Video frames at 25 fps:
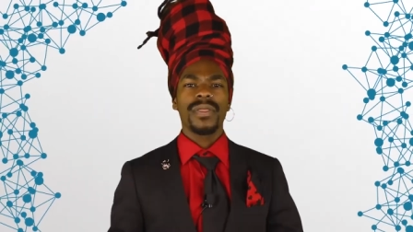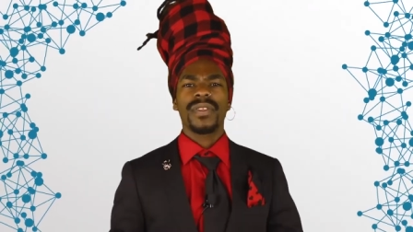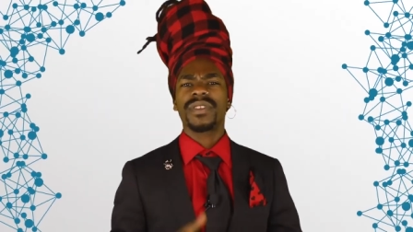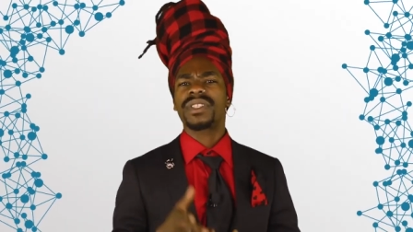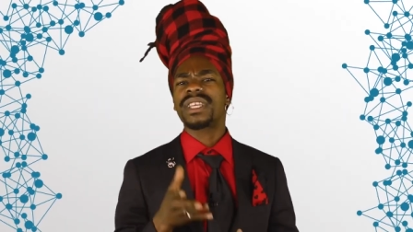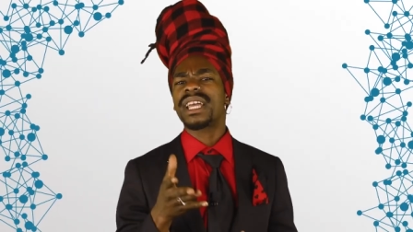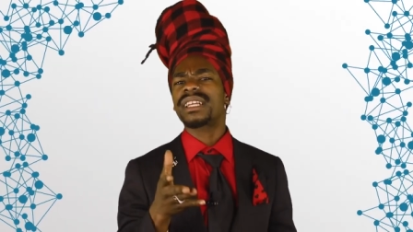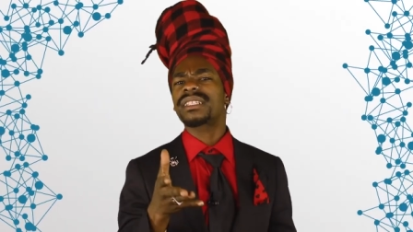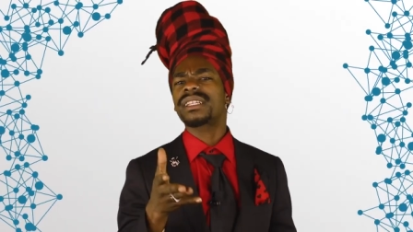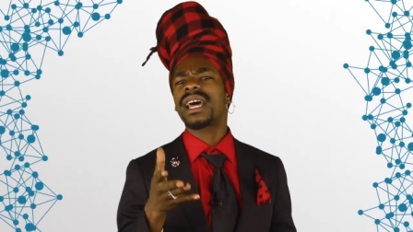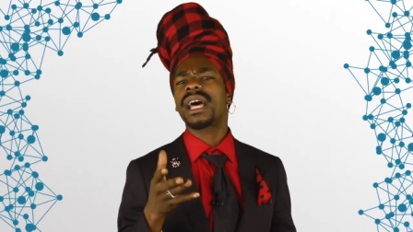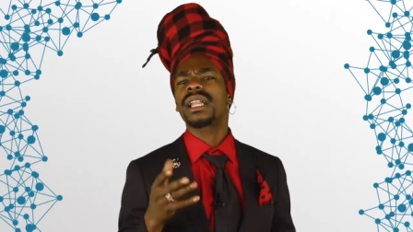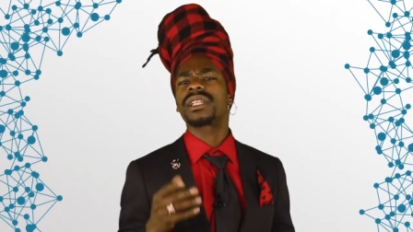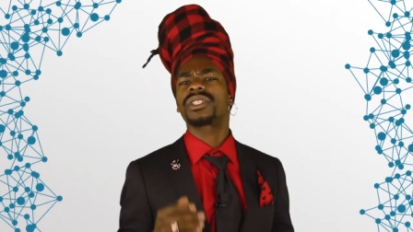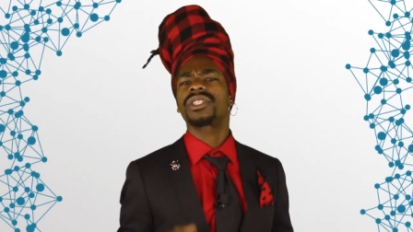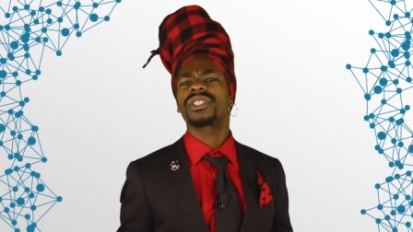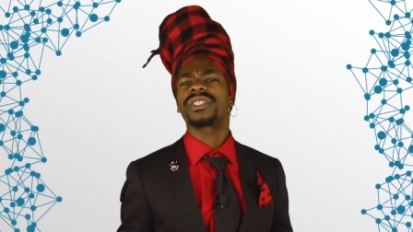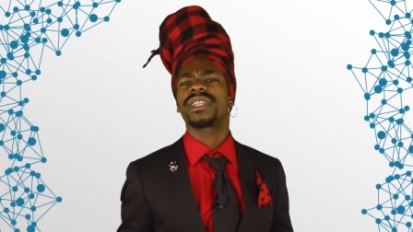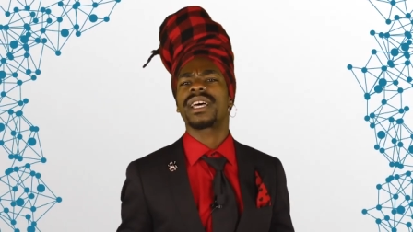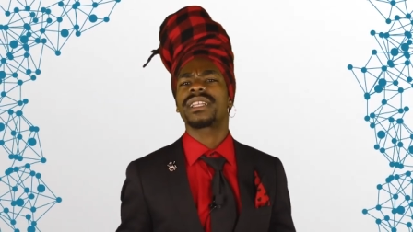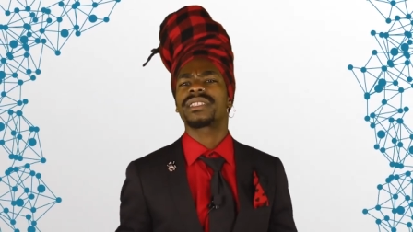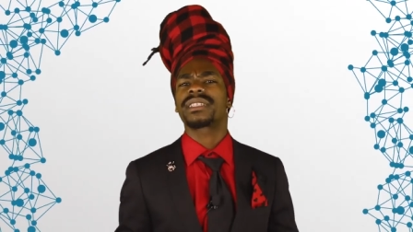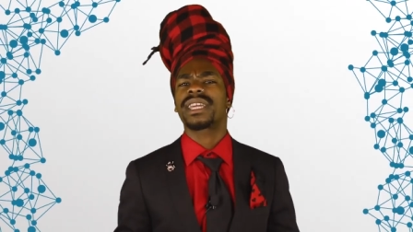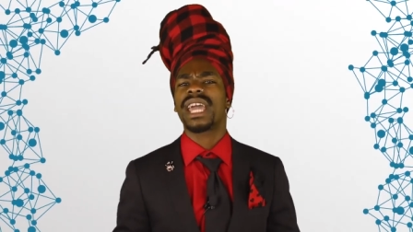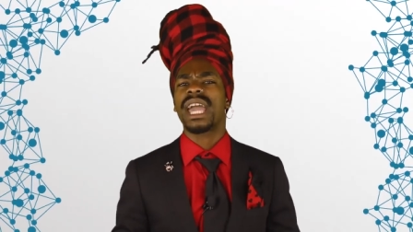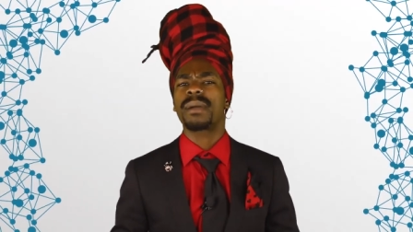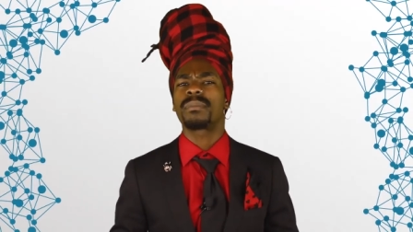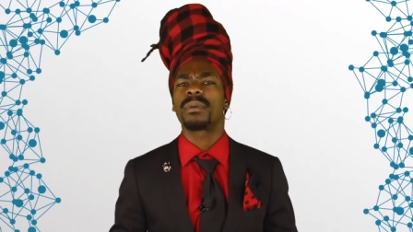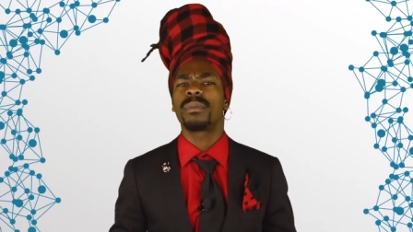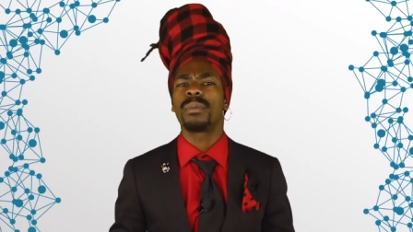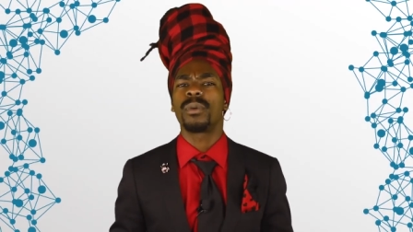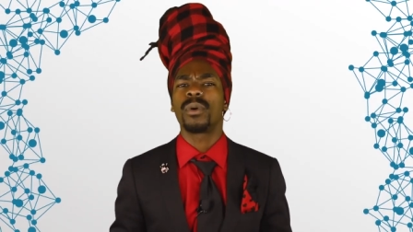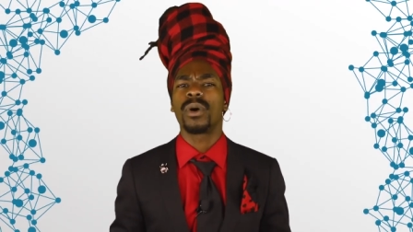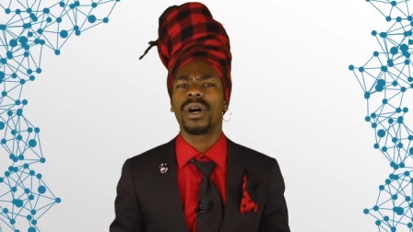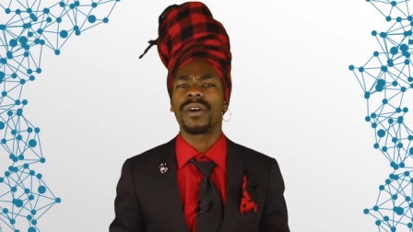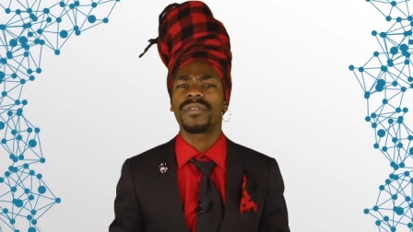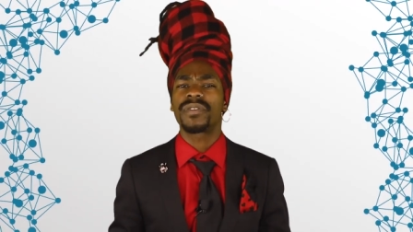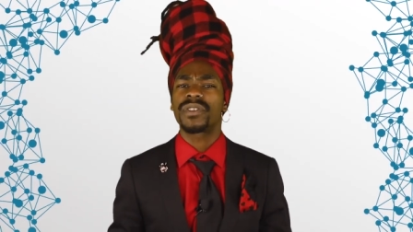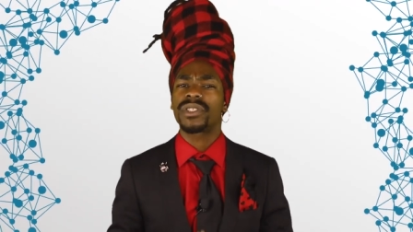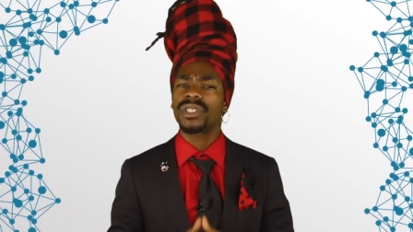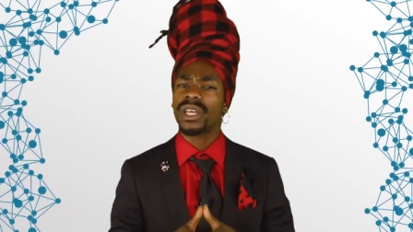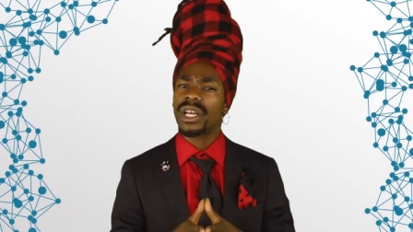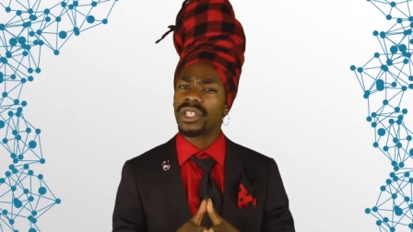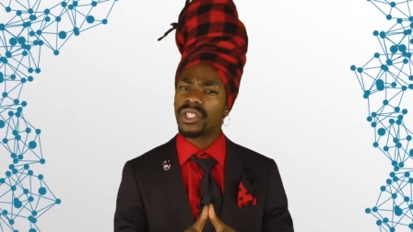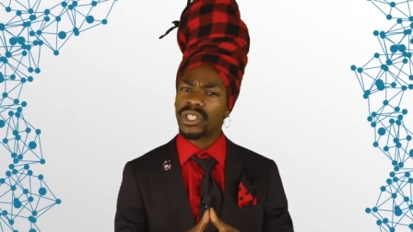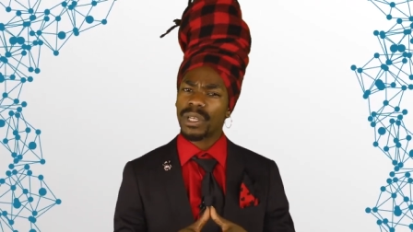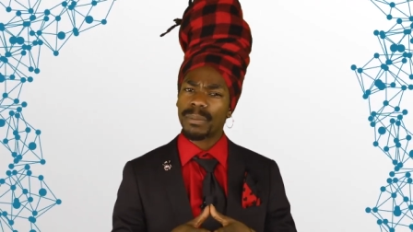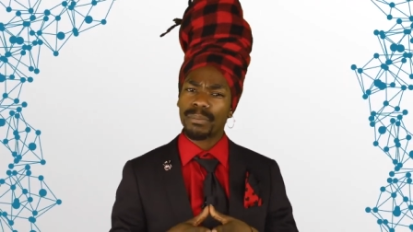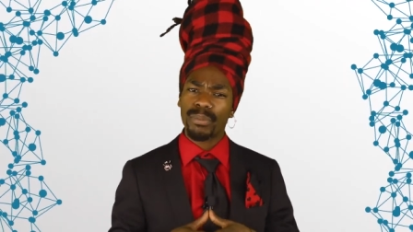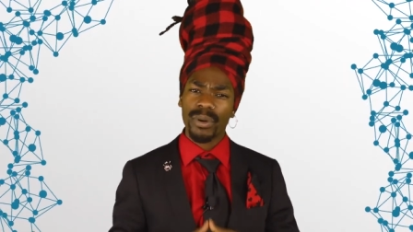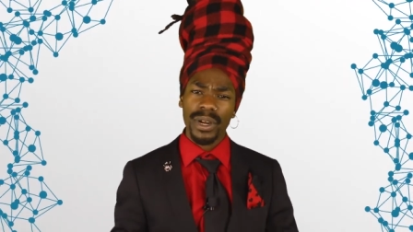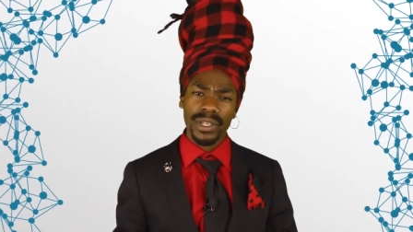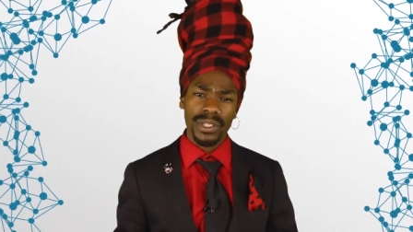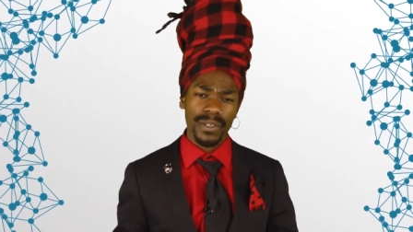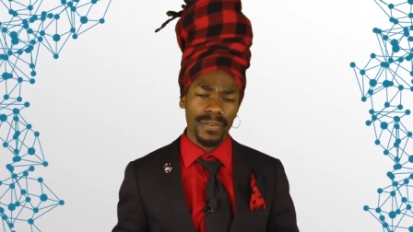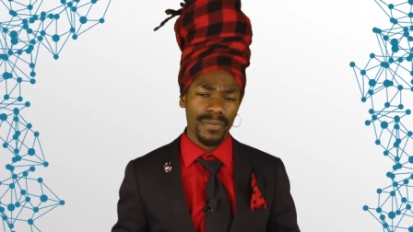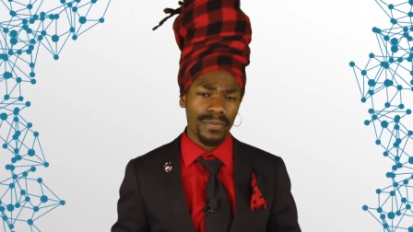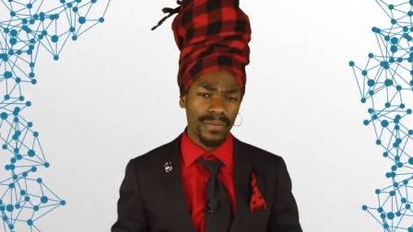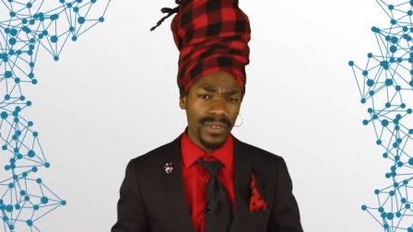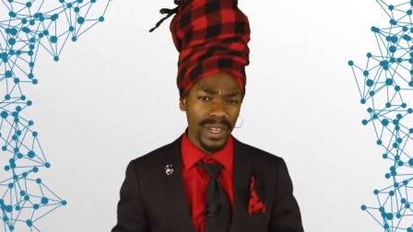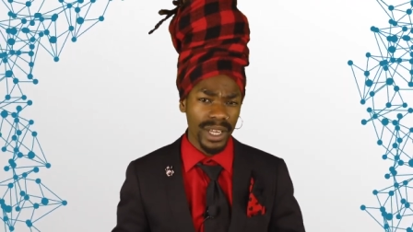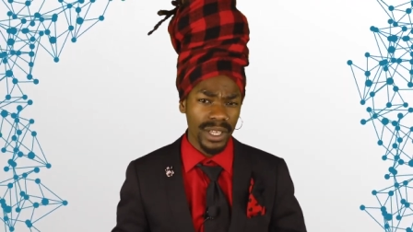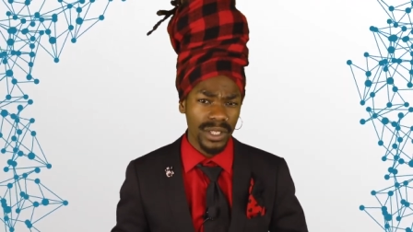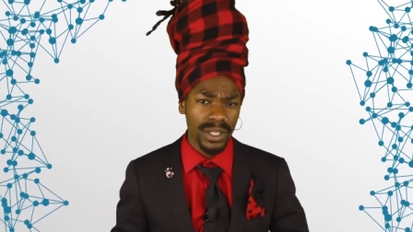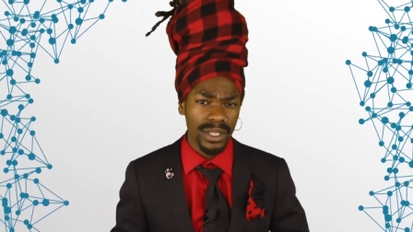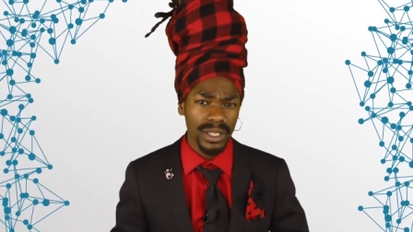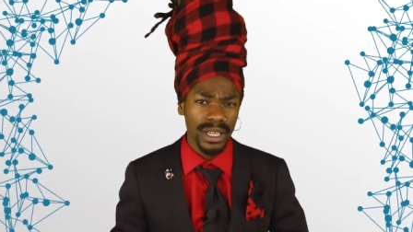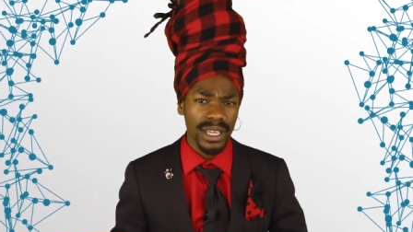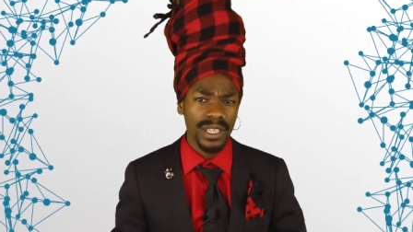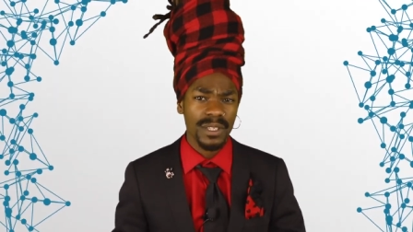The technology that's capable of such impressive feats